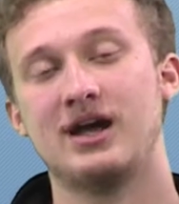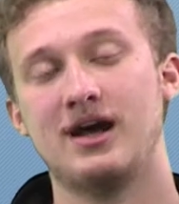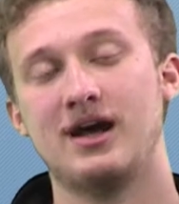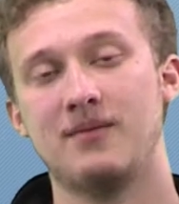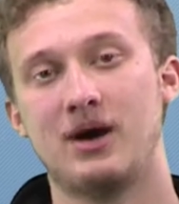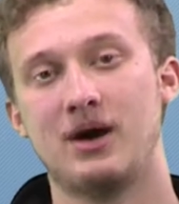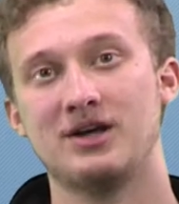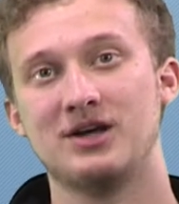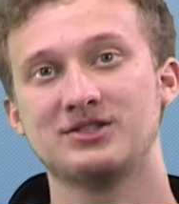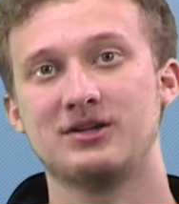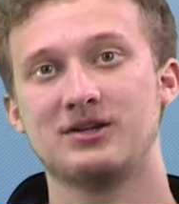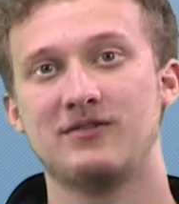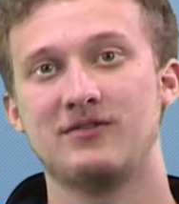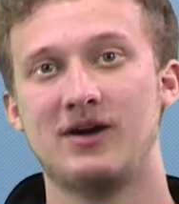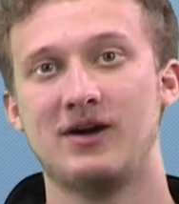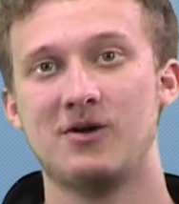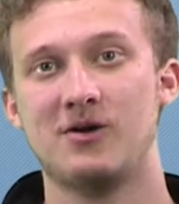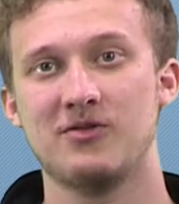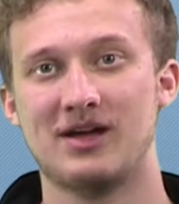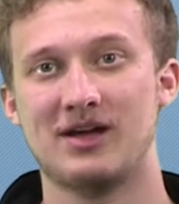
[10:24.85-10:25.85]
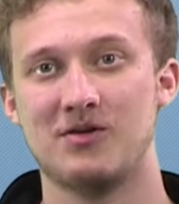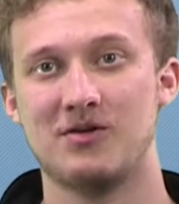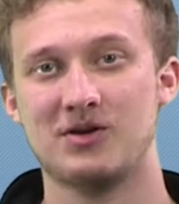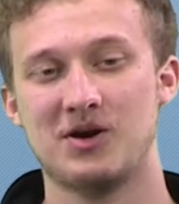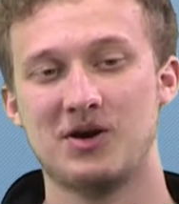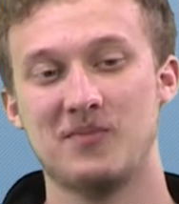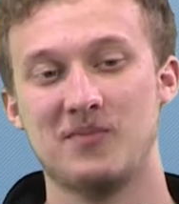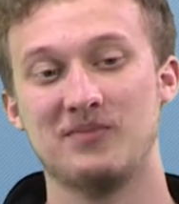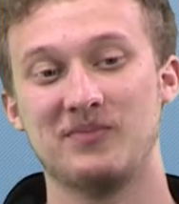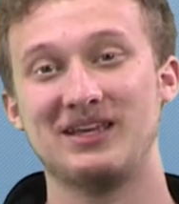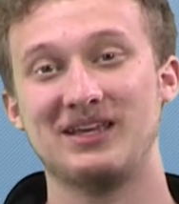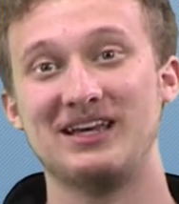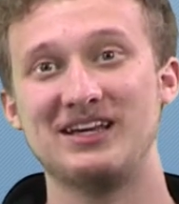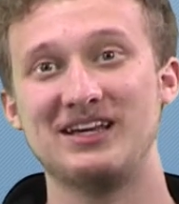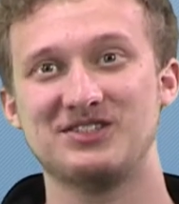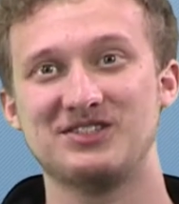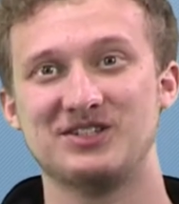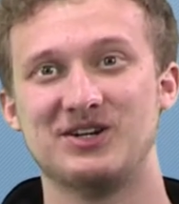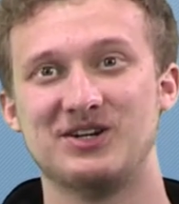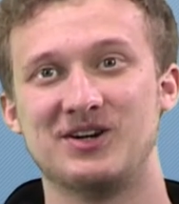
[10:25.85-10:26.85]
positive health outcome
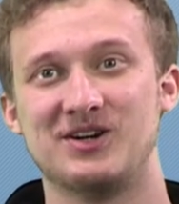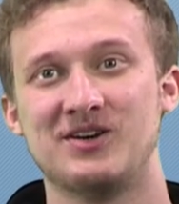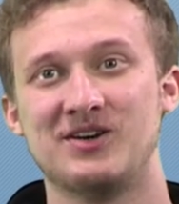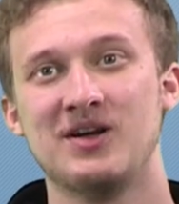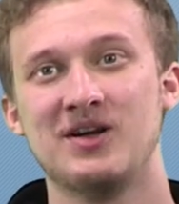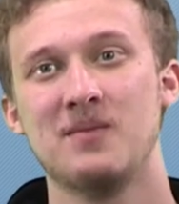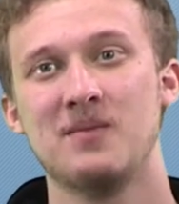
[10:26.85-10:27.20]
easier